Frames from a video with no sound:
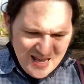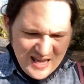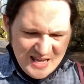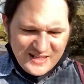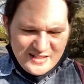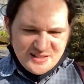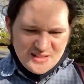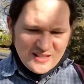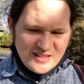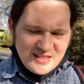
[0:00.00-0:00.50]

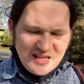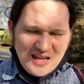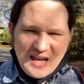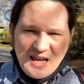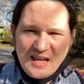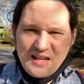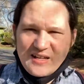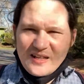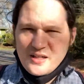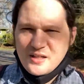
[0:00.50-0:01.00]
And
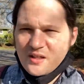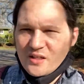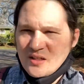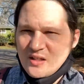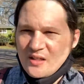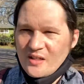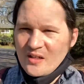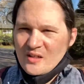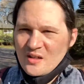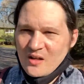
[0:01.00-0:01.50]
instead,
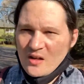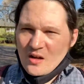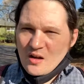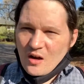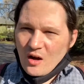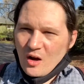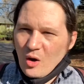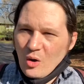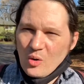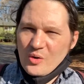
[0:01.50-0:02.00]

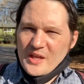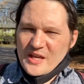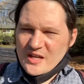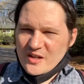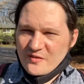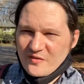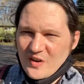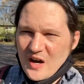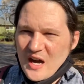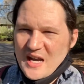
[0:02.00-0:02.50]
all they
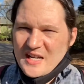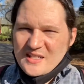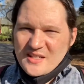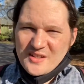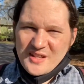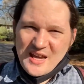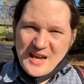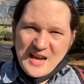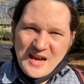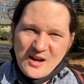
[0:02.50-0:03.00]
could find
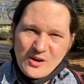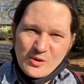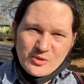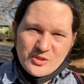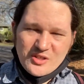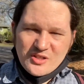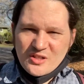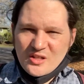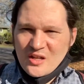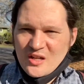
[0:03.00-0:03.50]
in the
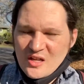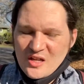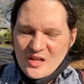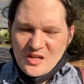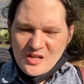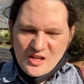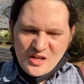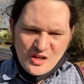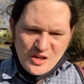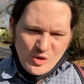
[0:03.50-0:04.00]
house
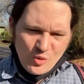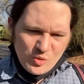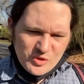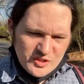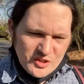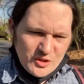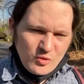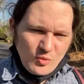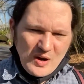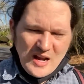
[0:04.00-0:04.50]

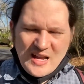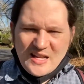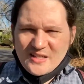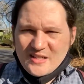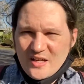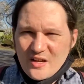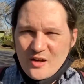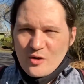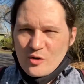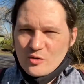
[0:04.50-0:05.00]
was a
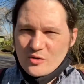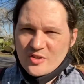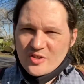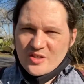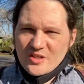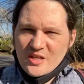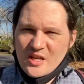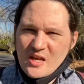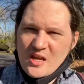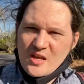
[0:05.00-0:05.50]

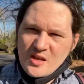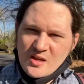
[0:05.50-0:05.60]
grandiose